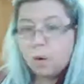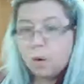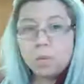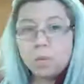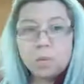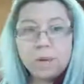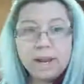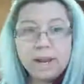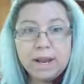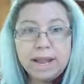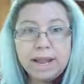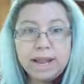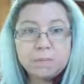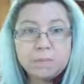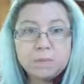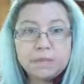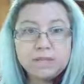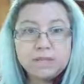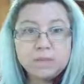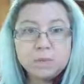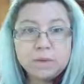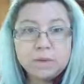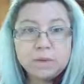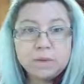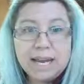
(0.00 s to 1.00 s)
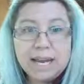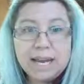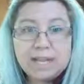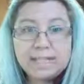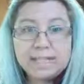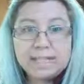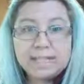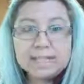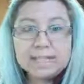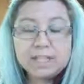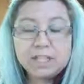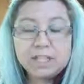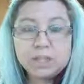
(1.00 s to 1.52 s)
What happens when
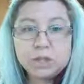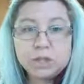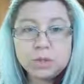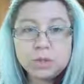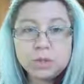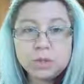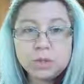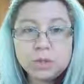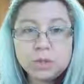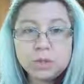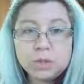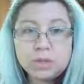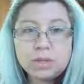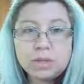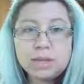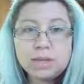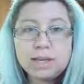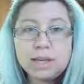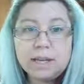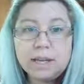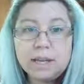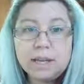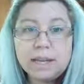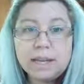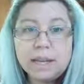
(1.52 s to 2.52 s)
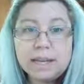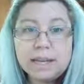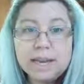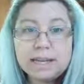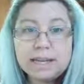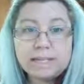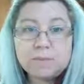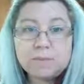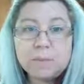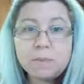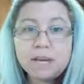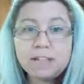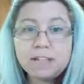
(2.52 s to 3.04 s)
x is 2?
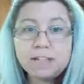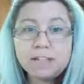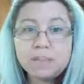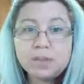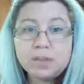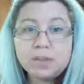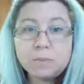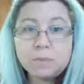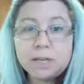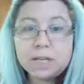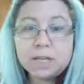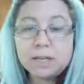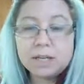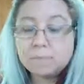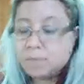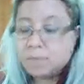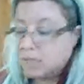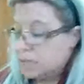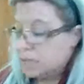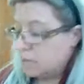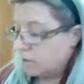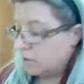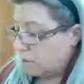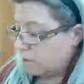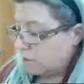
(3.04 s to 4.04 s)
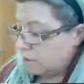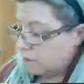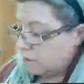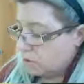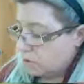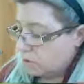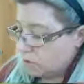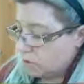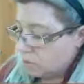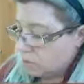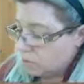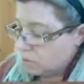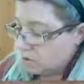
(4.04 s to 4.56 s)
X minus 2 becomes 0,
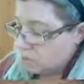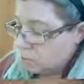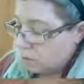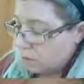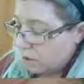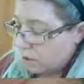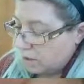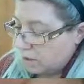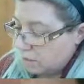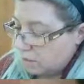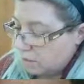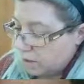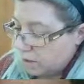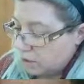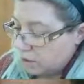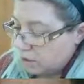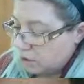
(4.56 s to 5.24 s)
so there's one of my